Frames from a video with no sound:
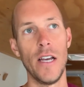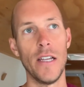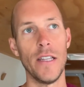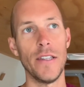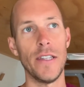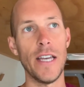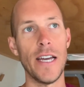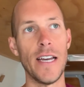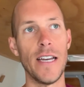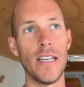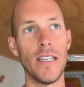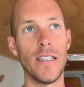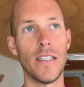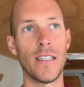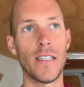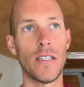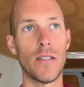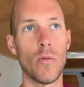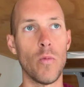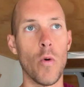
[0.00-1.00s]

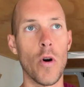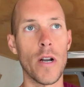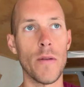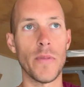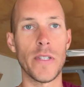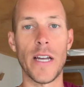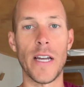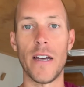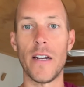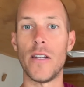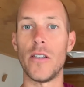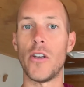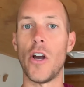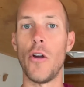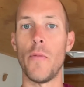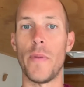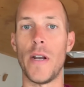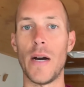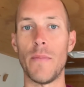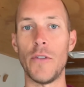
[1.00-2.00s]
there's what I'm starting to
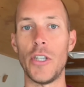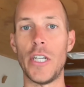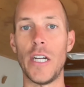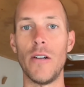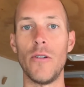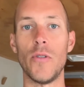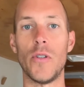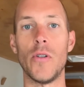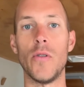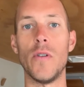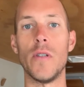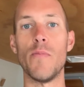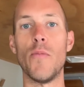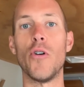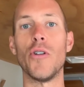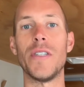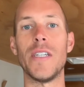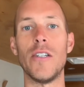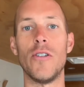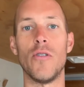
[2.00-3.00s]
open up the channel to is
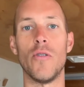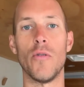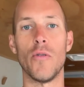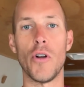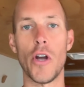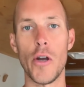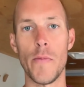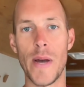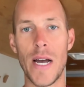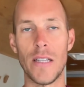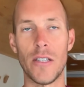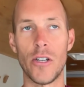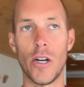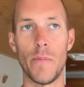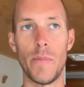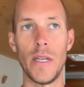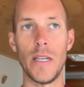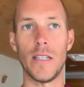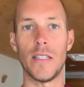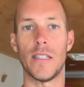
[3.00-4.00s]
more digital nomad
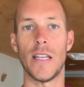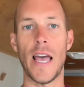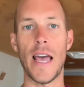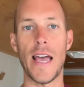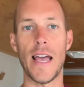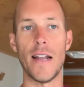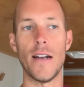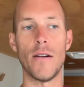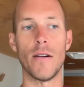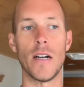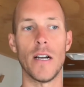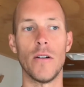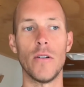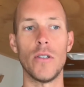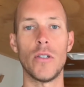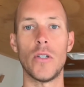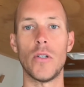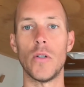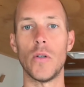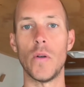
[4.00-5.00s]
topics, and I'm going
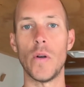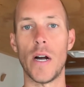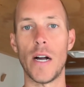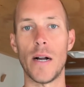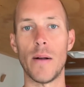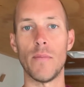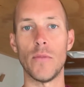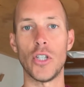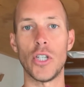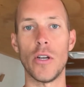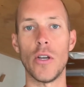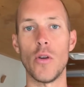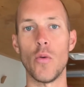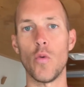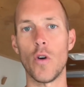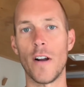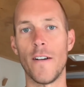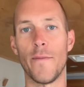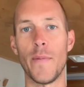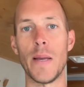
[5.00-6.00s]
to show you
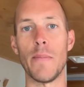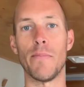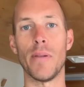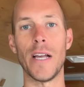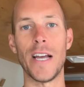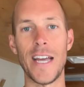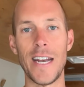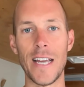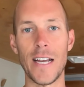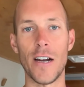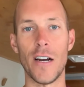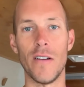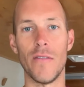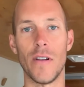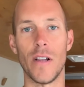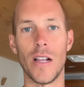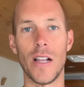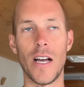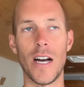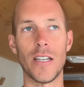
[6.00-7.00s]
what I've been planning over
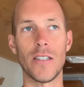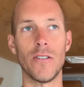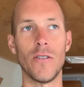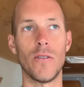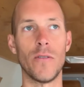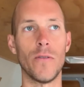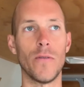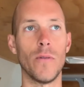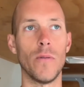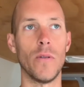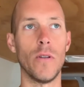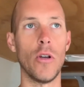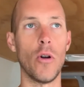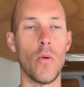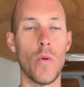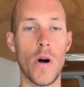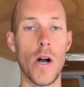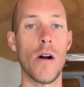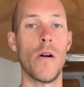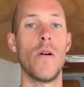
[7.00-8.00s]
the last little
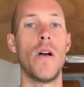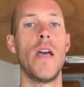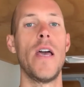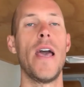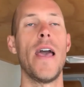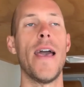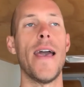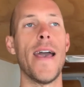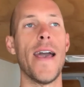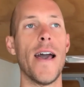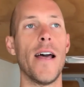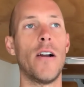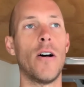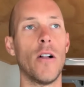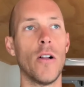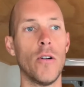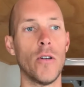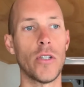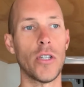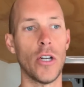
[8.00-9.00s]
while, and I'll
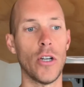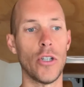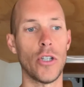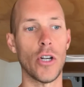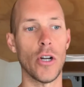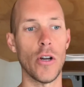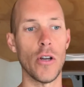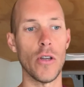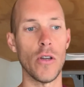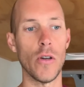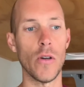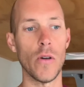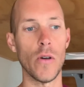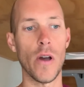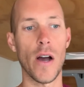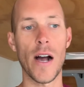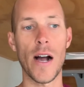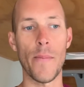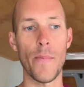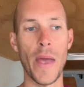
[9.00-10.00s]
also show you
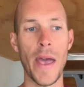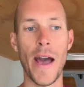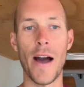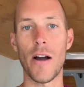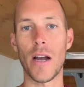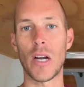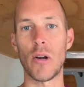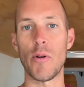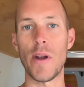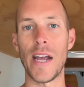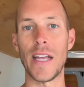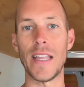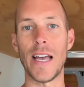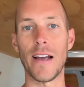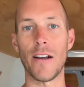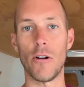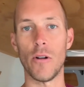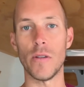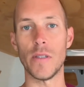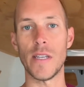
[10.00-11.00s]
how I create
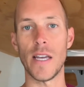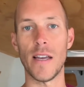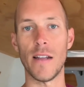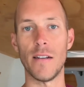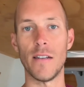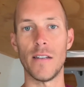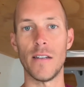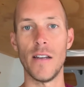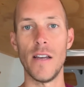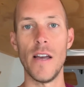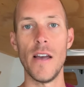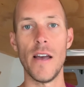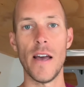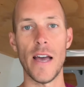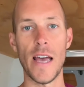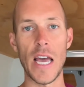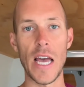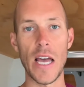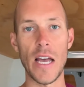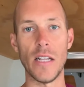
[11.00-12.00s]
that content
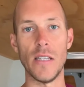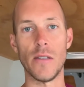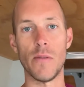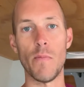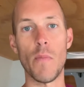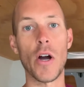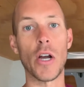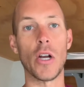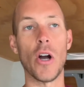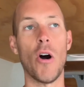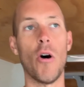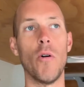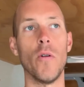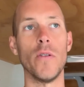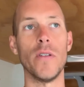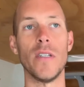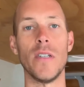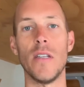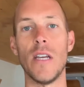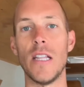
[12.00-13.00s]
and my
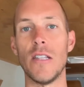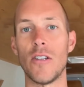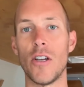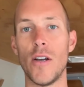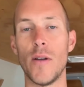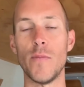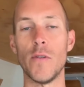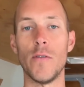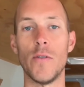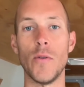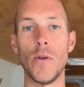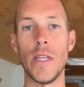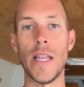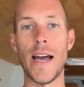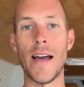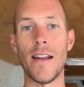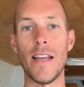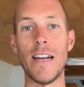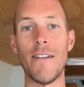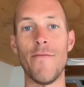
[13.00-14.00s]
goals in terms of doing
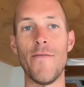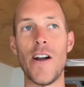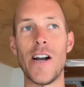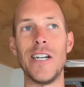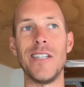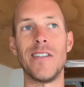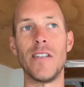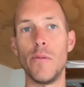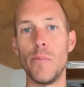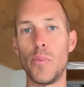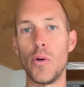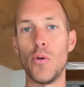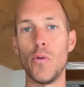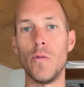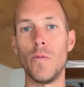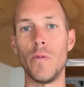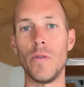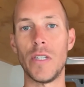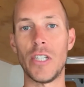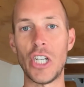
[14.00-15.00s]
that in a very
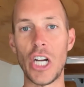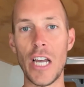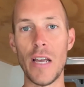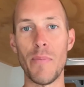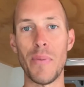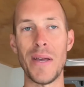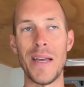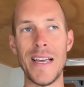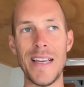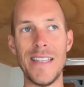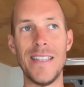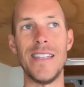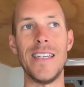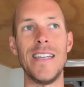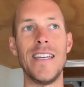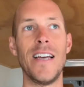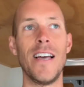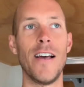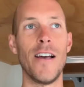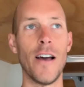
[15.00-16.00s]
simple, cheap,
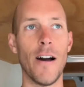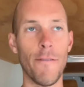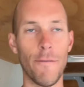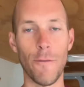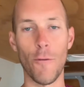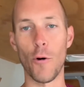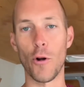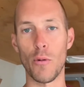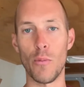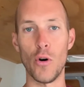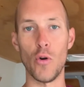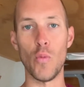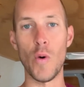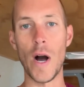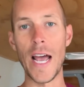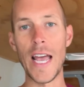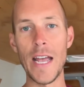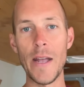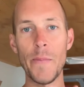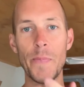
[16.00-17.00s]
easy, affordable
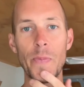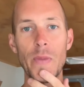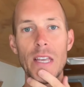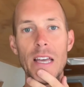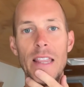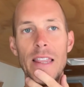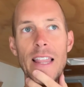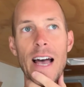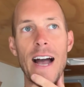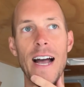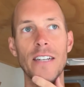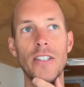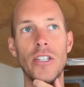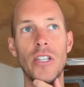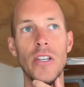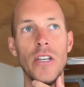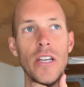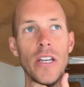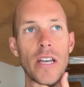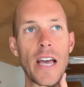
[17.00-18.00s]
way that
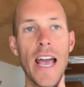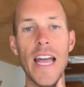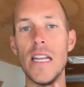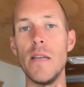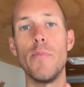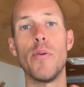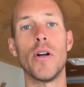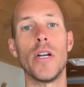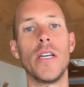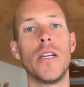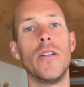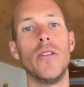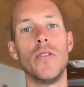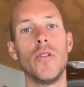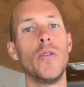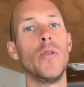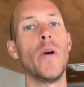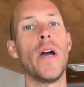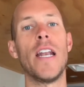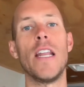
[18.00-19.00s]
anybody can
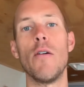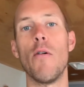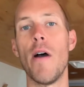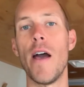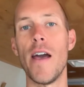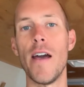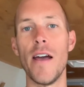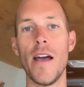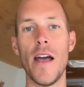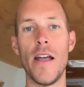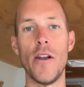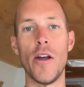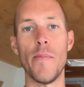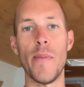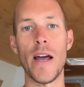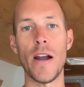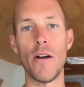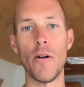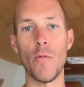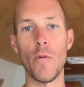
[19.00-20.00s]
do anywhere, no
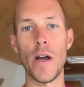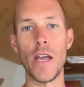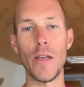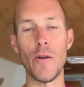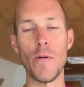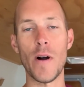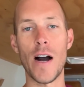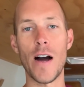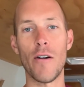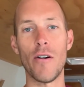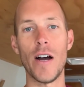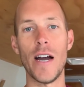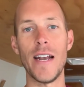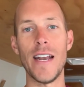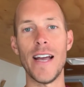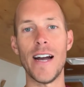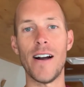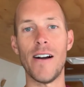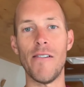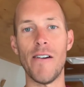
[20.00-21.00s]
matter where you are right
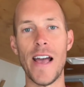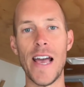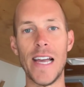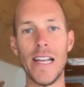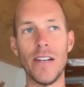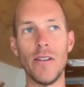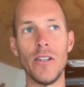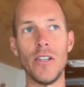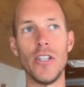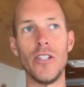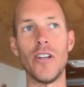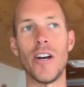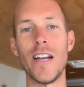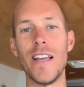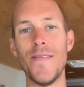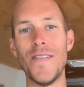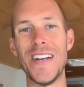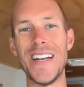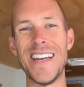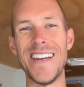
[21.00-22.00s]
now, and you don't
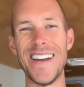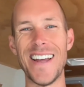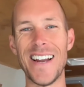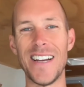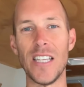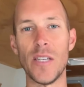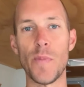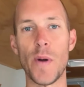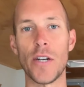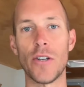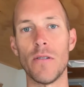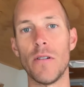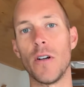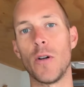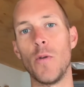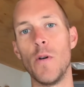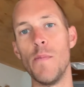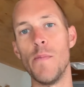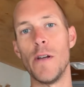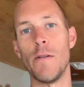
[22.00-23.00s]
even need any special
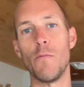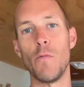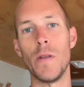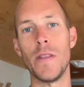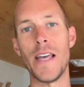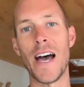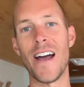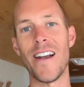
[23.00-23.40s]
equipment with that